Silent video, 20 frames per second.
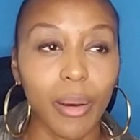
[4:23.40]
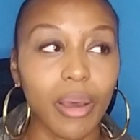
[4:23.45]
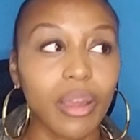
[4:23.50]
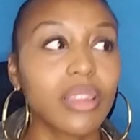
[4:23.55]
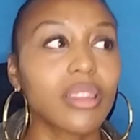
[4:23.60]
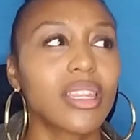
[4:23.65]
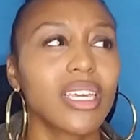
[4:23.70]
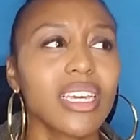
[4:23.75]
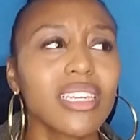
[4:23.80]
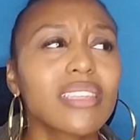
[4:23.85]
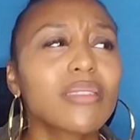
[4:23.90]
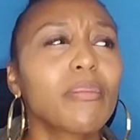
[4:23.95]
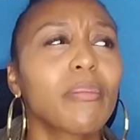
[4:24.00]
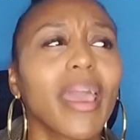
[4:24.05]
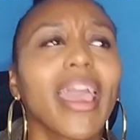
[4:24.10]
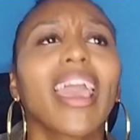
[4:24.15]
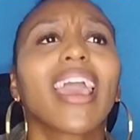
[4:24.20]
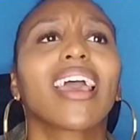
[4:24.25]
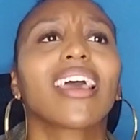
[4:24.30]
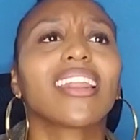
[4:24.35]
This
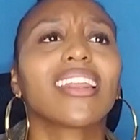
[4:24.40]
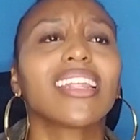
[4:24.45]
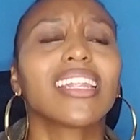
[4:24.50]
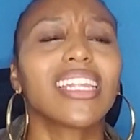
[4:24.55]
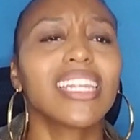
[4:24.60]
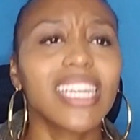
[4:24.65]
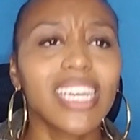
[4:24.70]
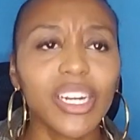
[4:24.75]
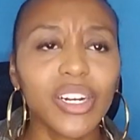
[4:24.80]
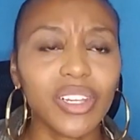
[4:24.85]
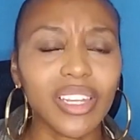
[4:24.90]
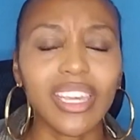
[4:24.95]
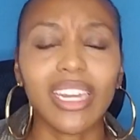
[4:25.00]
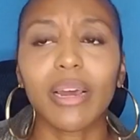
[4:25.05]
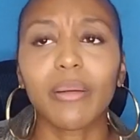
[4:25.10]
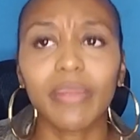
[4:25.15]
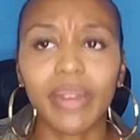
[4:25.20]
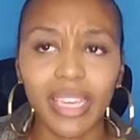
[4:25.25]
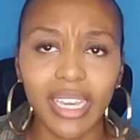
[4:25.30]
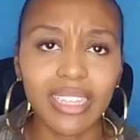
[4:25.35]
man, literally, and
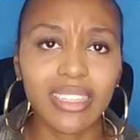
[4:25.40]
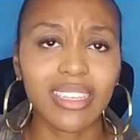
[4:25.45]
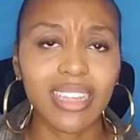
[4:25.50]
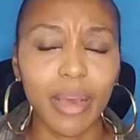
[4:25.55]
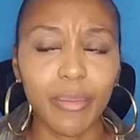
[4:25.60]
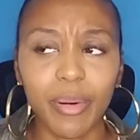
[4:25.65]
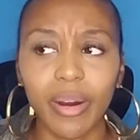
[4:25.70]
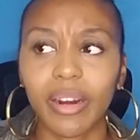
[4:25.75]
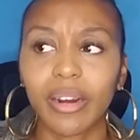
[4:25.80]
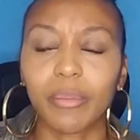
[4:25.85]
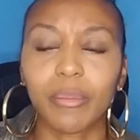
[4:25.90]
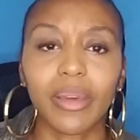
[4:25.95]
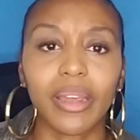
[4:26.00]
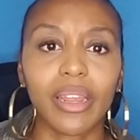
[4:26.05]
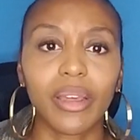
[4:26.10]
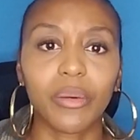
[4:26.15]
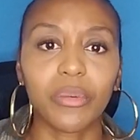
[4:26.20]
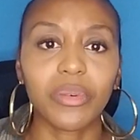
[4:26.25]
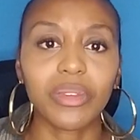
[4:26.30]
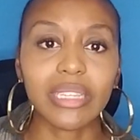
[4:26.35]
I'm going to get to that part in a
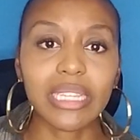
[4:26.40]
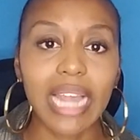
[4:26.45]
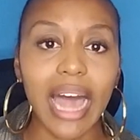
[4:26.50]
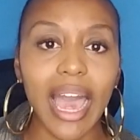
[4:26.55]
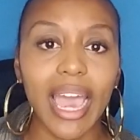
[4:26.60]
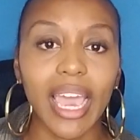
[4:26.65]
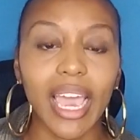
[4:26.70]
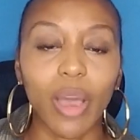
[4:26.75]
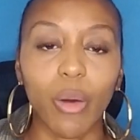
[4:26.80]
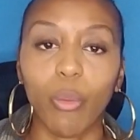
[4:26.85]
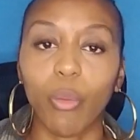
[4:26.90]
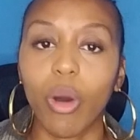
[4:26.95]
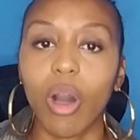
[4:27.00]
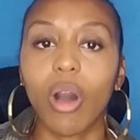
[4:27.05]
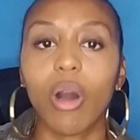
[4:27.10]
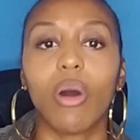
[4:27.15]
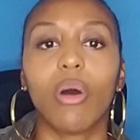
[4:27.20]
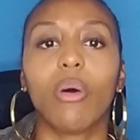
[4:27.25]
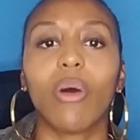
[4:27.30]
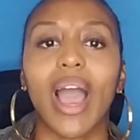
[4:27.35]
minute, was like,
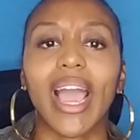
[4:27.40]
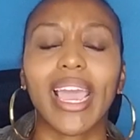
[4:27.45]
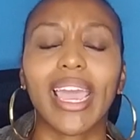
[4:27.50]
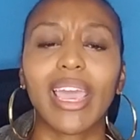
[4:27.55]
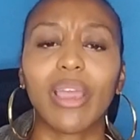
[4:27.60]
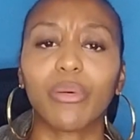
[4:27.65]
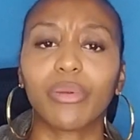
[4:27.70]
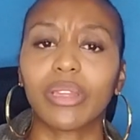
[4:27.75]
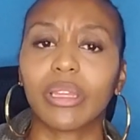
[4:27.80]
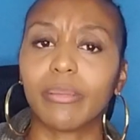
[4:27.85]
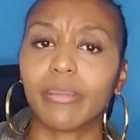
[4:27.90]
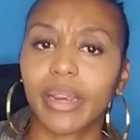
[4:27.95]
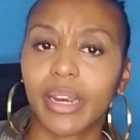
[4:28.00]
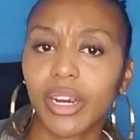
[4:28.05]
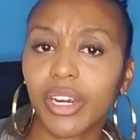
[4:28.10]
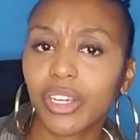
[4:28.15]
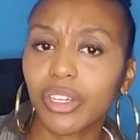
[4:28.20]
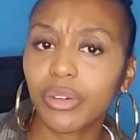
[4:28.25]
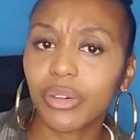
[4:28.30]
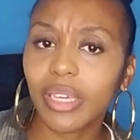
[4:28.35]
whoa, I can't really
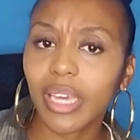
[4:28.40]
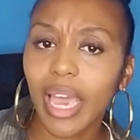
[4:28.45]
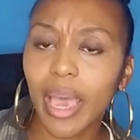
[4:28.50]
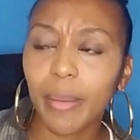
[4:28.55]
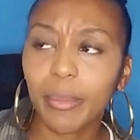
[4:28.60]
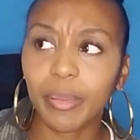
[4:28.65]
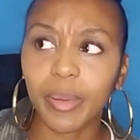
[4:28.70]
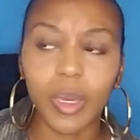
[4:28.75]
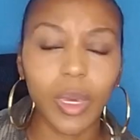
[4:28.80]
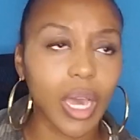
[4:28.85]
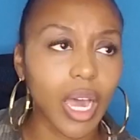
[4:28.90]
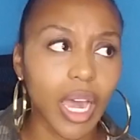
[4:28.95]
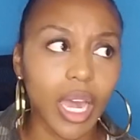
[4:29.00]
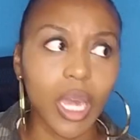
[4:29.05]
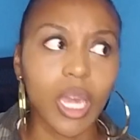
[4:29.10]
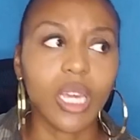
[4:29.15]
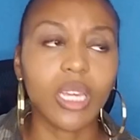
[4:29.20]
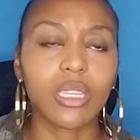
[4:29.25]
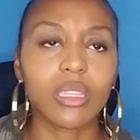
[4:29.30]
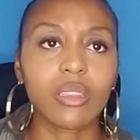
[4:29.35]
marry you yet
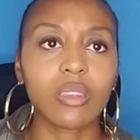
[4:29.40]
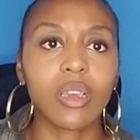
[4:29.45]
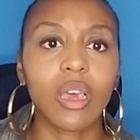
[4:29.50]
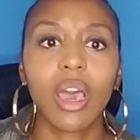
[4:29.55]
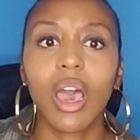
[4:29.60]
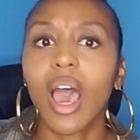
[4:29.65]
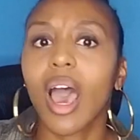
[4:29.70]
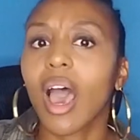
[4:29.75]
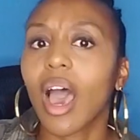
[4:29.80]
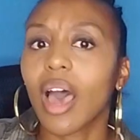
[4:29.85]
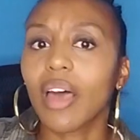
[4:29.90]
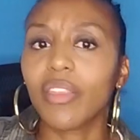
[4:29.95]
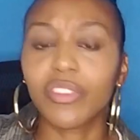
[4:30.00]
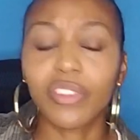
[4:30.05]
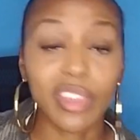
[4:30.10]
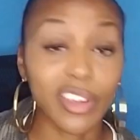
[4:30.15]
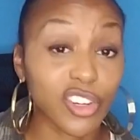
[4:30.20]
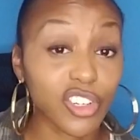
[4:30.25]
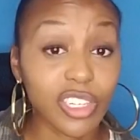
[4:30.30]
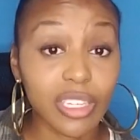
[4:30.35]
because
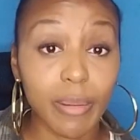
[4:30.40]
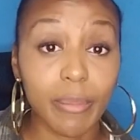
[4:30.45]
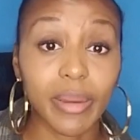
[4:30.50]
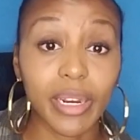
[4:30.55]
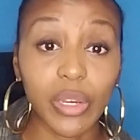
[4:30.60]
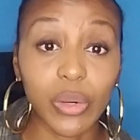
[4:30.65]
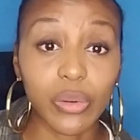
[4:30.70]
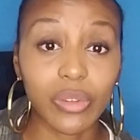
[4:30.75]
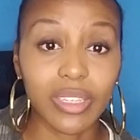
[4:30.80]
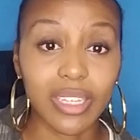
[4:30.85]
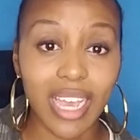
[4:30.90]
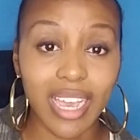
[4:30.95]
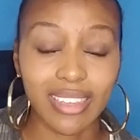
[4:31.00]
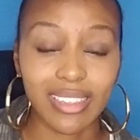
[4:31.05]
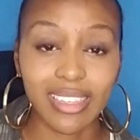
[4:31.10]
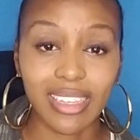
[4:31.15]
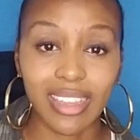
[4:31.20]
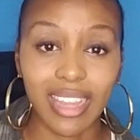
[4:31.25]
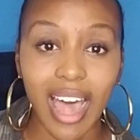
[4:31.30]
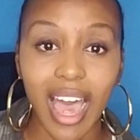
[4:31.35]
there's somebody who's next
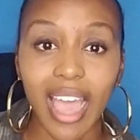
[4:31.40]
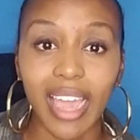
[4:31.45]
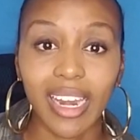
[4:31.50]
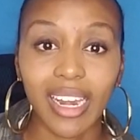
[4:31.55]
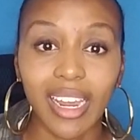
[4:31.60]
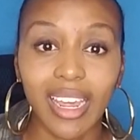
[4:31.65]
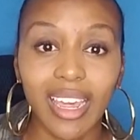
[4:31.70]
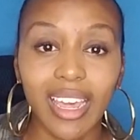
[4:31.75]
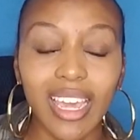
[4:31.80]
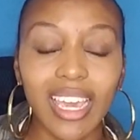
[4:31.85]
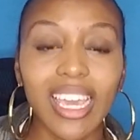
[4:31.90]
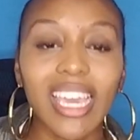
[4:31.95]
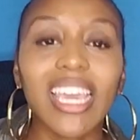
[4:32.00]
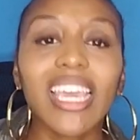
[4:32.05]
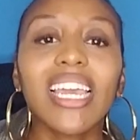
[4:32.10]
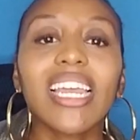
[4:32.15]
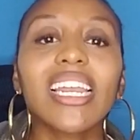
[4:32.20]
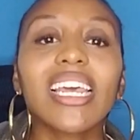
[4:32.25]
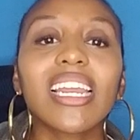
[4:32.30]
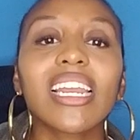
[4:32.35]
in line.
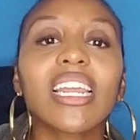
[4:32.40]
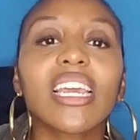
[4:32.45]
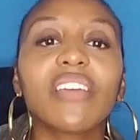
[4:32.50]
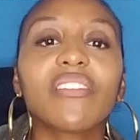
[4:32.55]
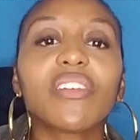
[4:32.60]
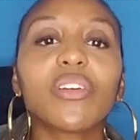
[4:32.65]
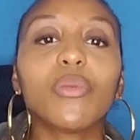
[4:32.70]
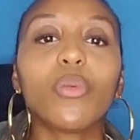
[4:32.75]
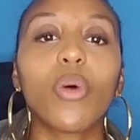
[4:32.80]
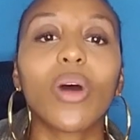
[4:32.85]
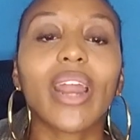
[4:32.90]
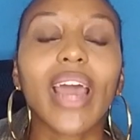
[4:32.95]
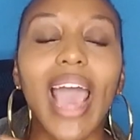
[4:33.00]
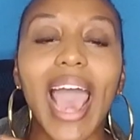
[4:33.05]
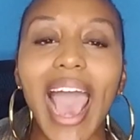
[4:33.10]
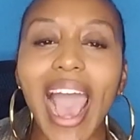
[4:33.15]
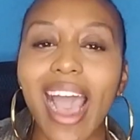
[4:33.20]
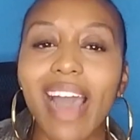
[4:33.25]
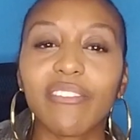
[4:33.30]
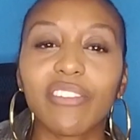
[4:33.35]
He didn't even want to
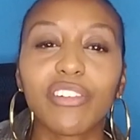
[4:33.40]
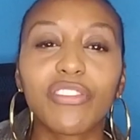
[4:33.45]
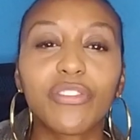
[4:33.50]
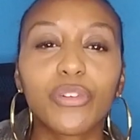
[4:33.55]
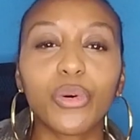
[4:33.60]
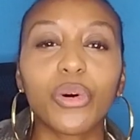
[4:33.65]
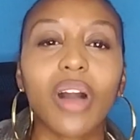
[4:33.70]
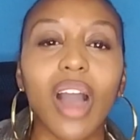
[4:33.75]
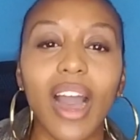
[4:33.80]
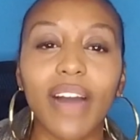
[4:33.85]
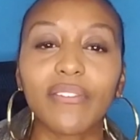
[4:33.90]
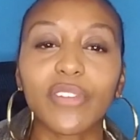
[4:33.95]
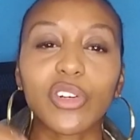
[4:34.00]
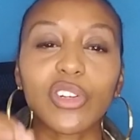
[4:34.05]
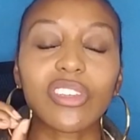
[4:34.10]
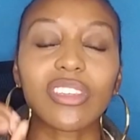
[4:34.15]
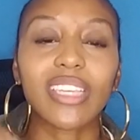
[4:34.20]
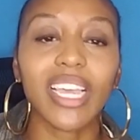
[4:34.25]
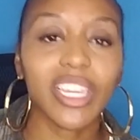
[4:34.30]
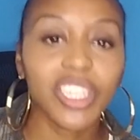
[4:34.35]
have a full
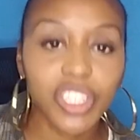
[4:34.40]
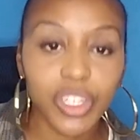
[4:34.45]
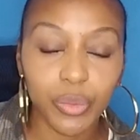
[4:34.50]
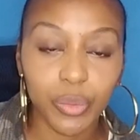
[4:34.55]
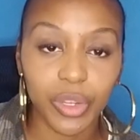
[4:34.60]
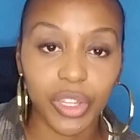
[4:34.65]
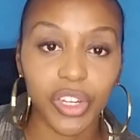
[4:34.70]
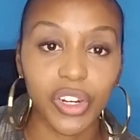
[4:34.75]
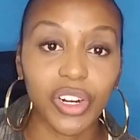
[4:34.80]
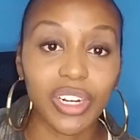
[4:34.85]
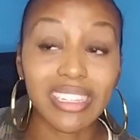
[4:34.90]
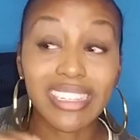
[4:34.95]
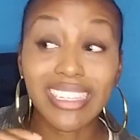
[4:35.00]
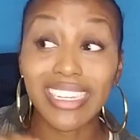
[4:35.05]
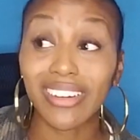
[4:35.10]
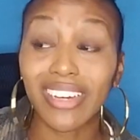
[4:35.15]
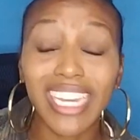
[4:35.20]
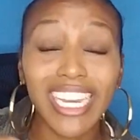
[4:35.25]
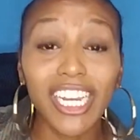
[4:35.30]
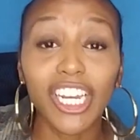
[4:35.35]
conversation with her
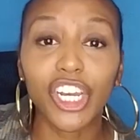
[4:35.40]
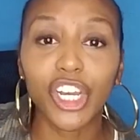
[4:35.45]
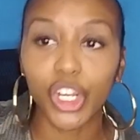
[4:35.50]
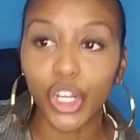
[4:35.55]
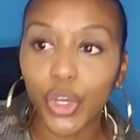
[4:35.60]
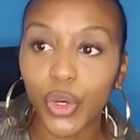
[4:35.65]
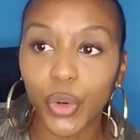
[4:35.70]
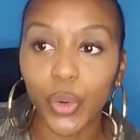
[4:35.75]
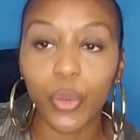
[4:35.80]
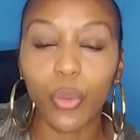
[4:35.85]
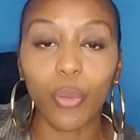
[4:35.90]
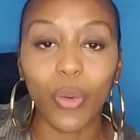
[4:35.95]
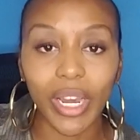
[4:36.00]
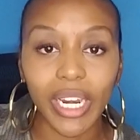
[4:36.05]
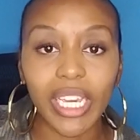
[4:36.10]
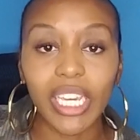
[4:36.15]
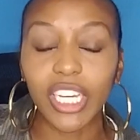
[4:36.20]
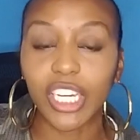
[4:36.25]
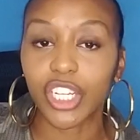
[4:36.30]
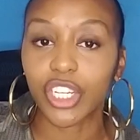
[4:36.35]
until he knew what
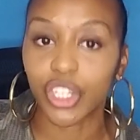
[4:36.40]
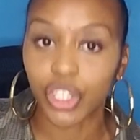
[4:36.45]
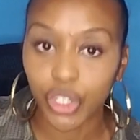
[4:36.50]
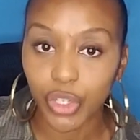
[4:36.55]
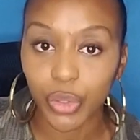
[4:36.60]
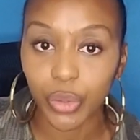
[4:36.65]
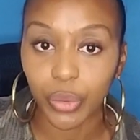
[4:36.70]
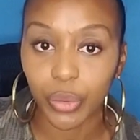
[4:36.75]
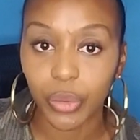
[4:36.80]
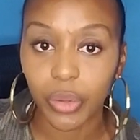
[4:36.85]
he could do.